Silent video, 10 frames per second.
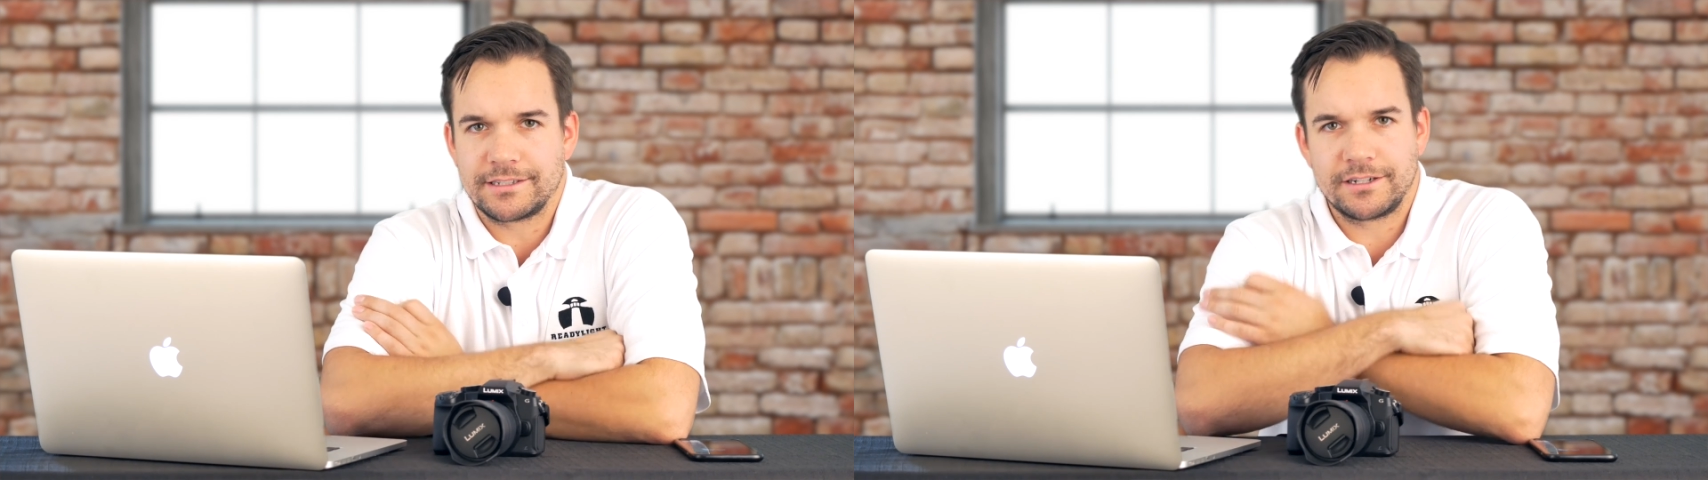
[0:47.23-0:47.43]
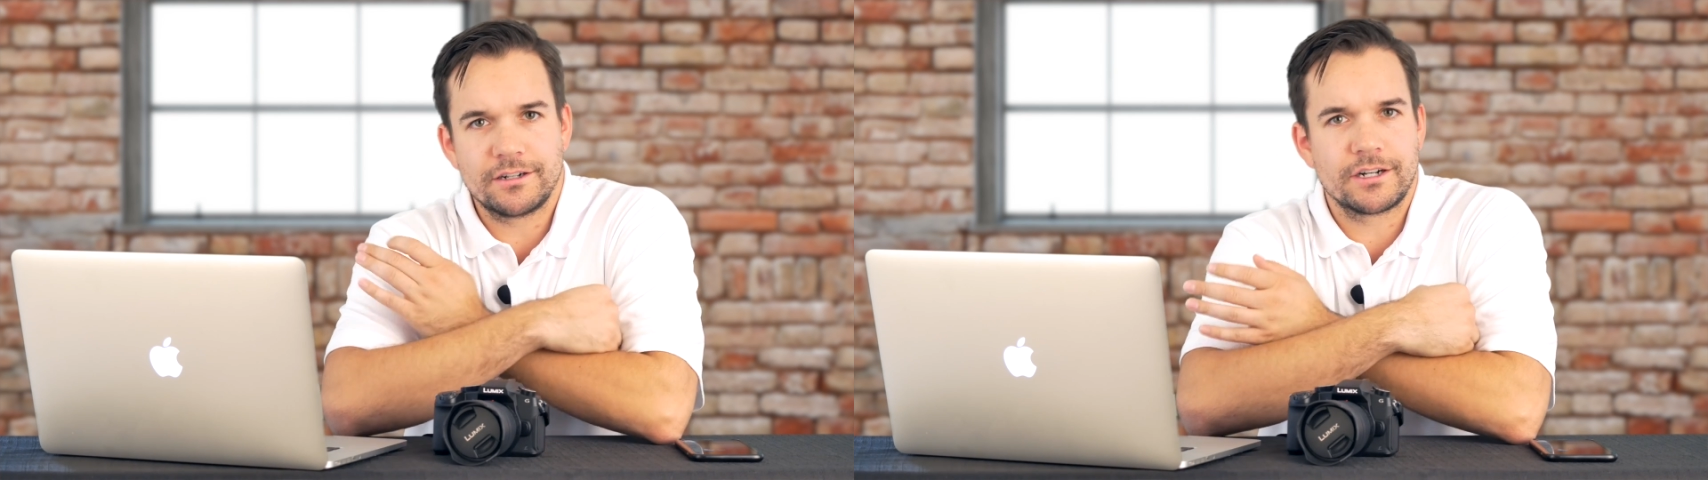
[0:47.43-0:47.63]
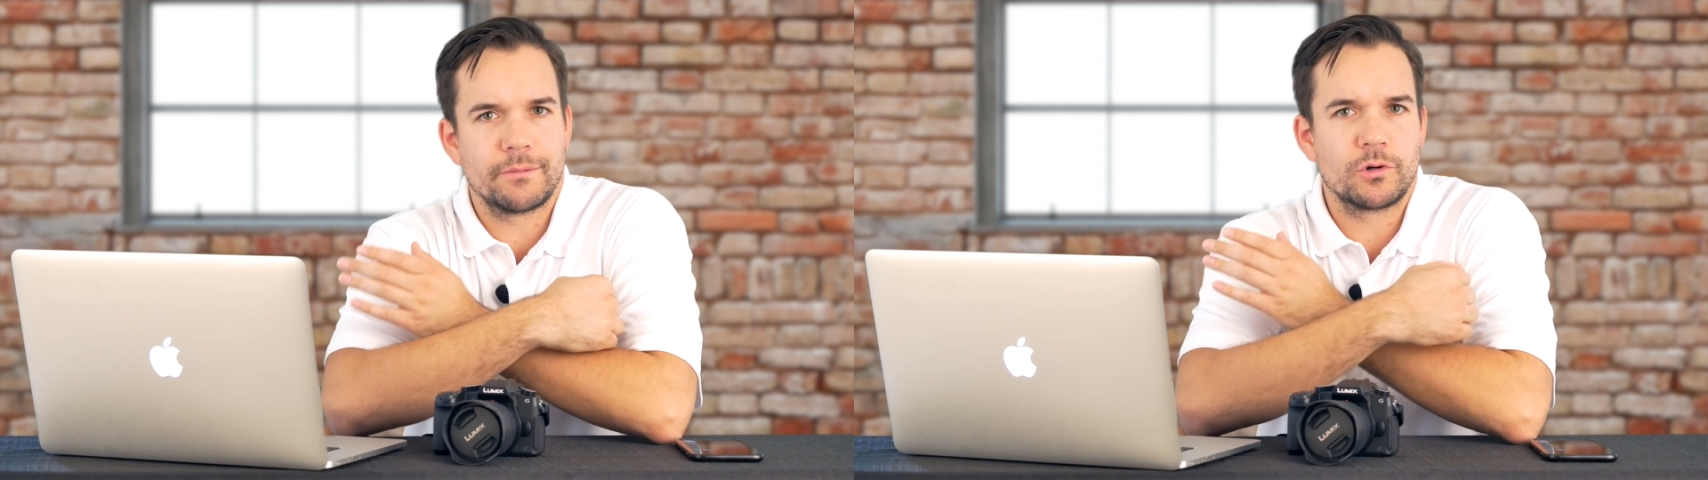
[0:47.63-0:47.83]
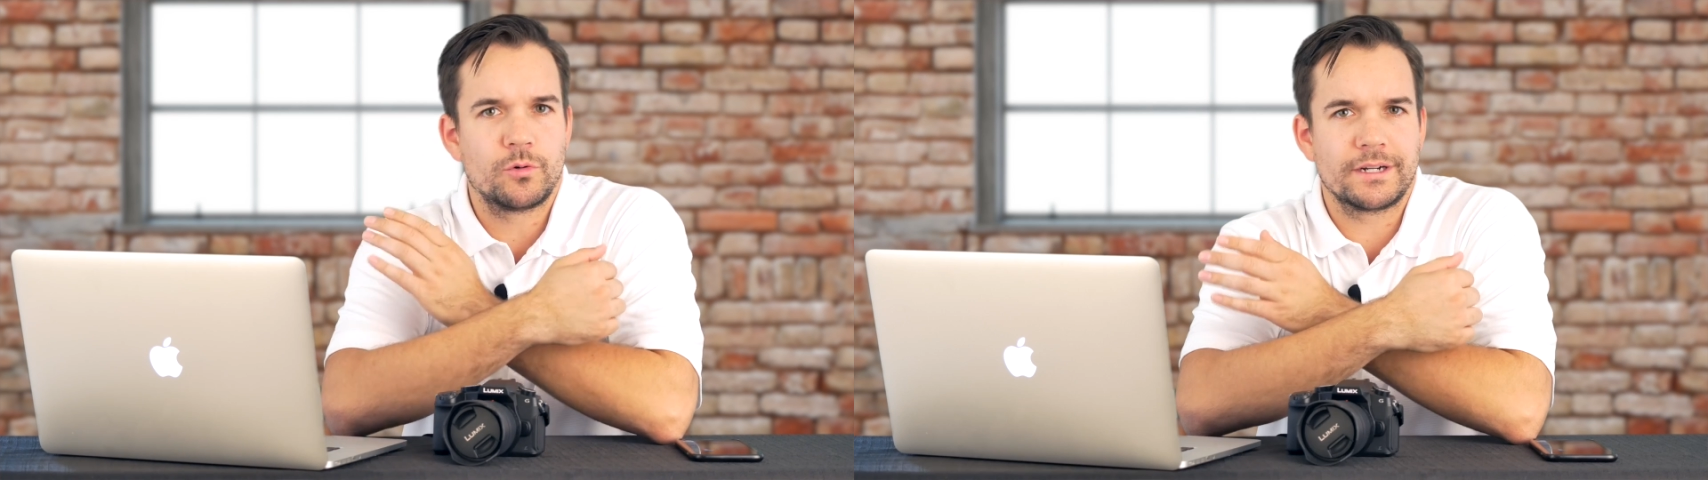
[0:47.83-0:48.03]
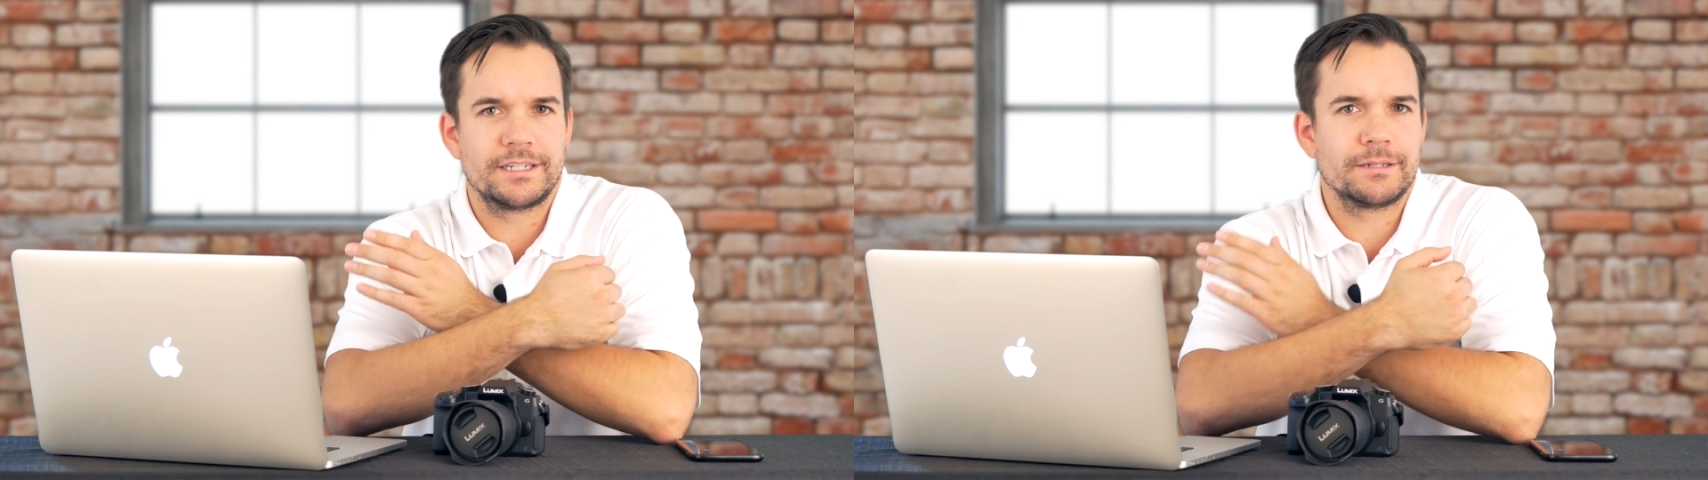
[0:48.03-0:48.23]
so here are a couple
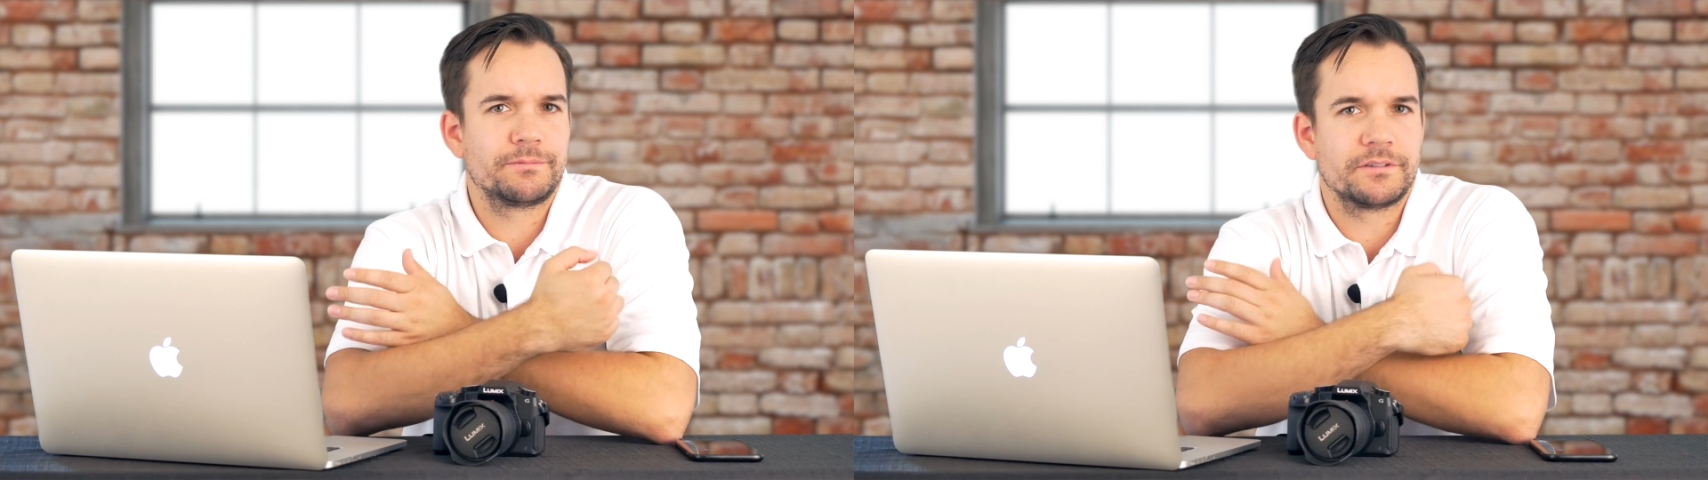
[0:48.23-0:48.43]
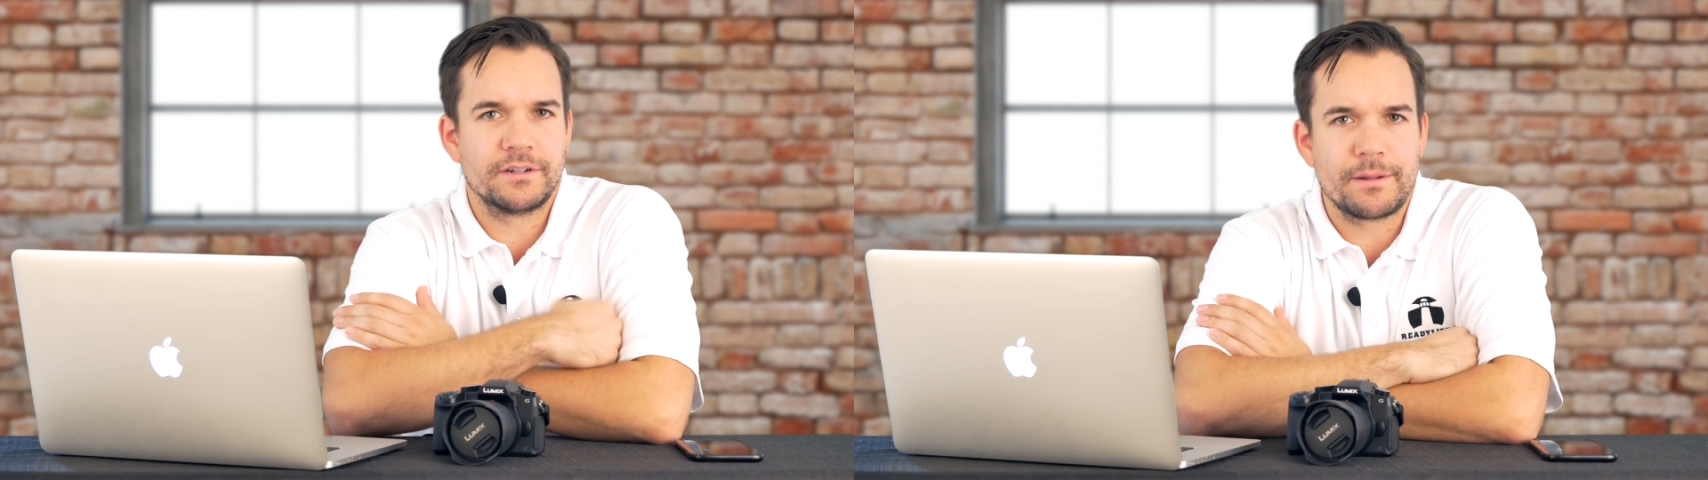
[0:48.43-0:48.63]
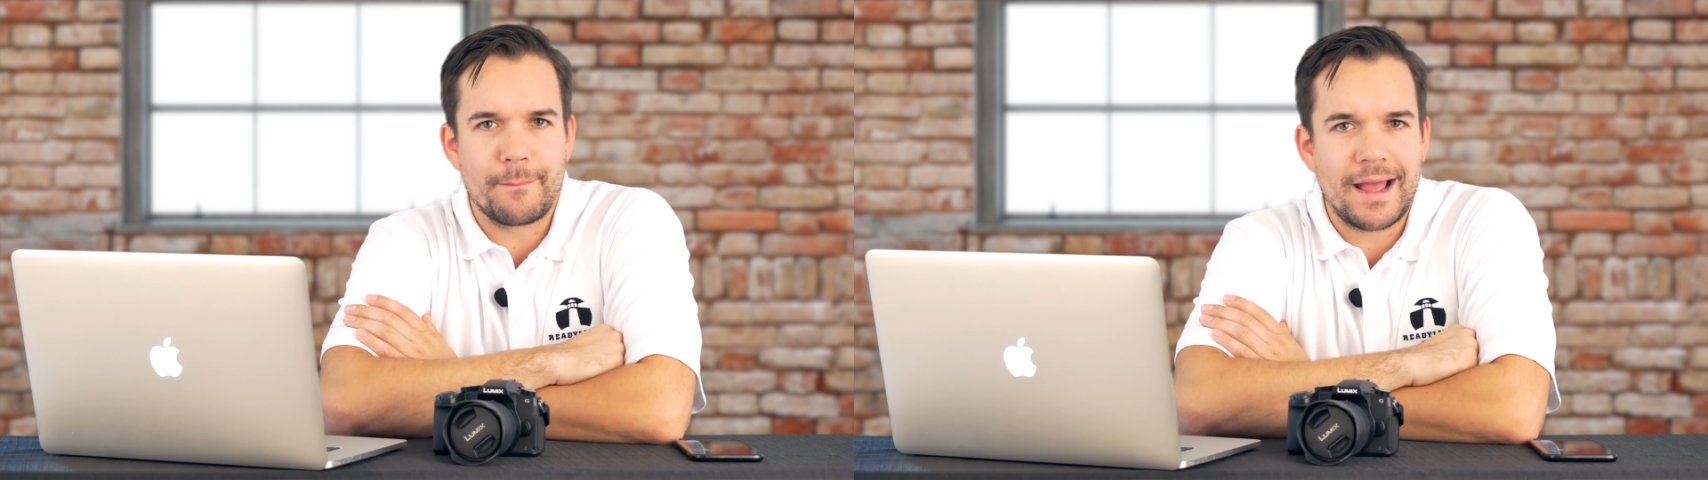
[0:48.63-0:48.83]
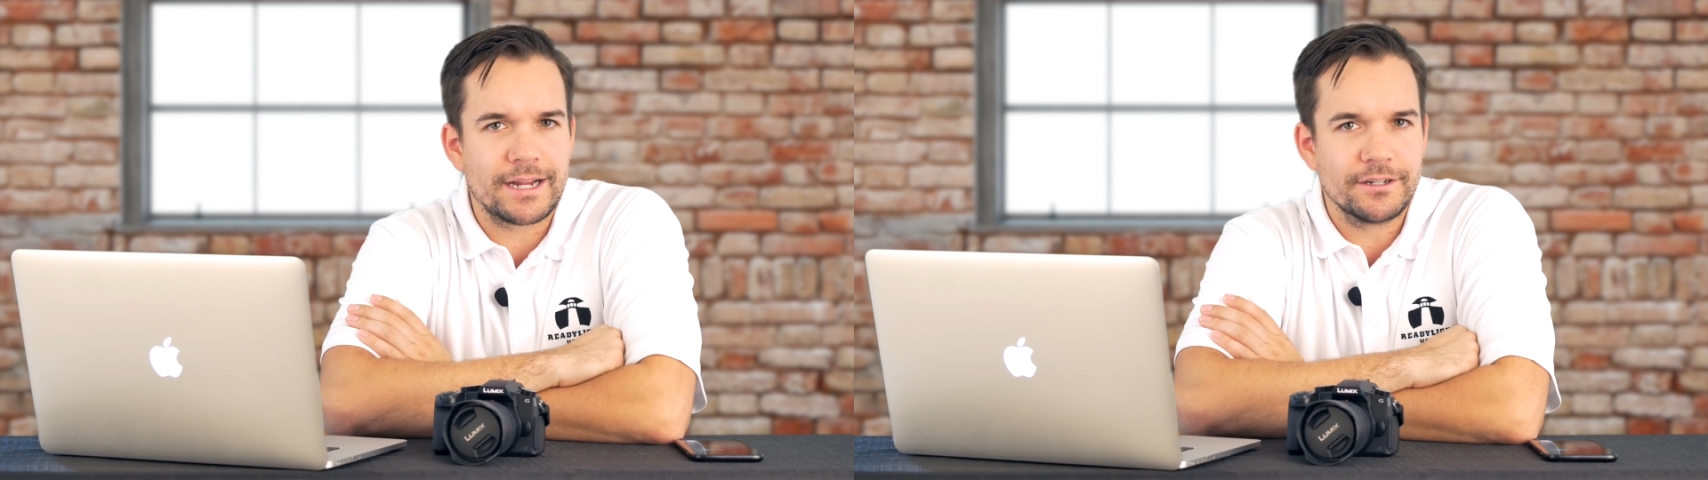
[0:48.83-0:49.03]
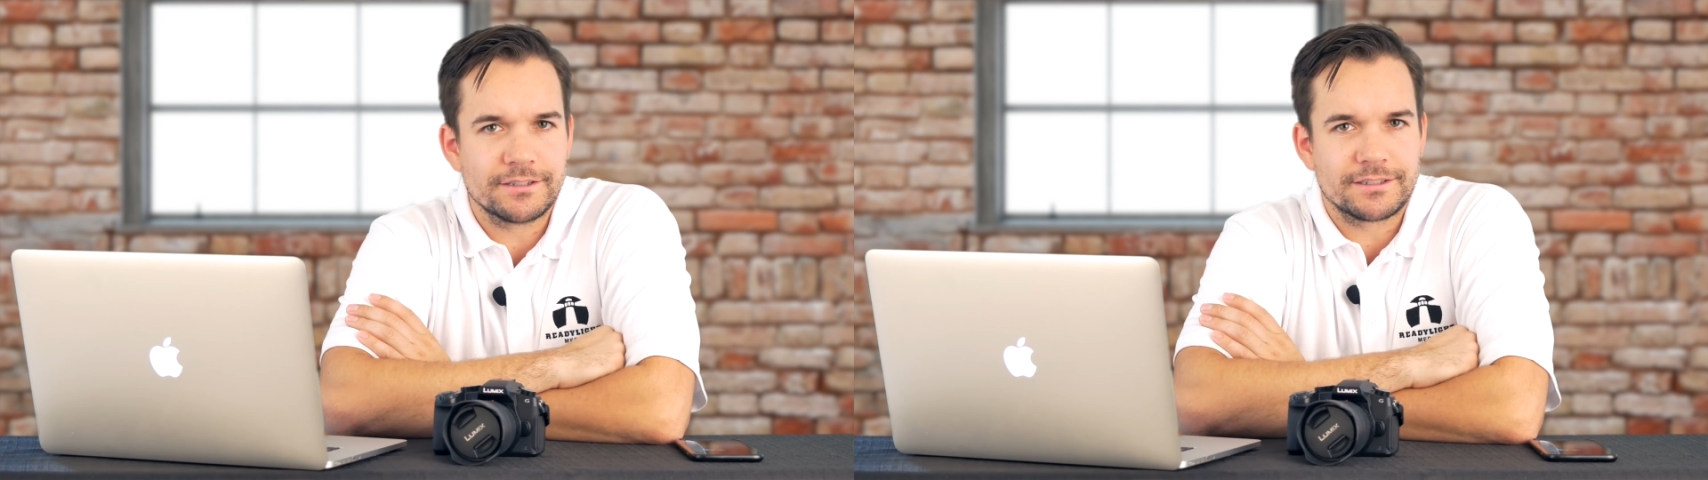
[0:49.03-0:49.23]
quick tips for any
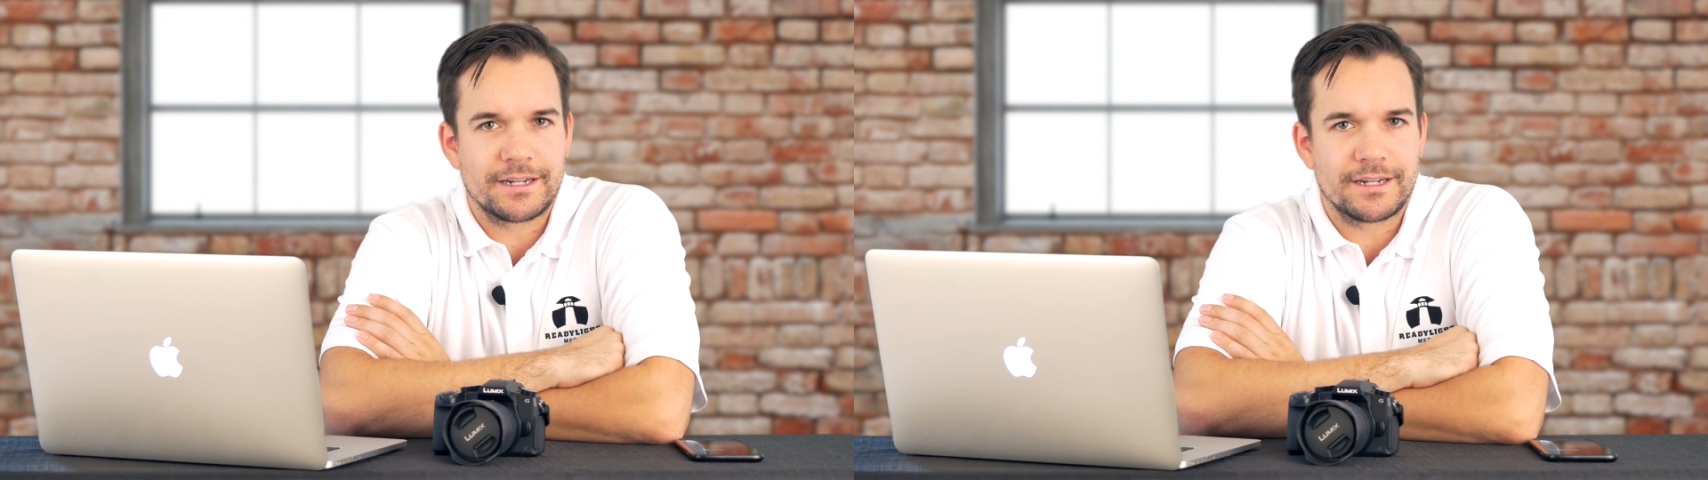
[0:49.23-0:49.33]
Mac users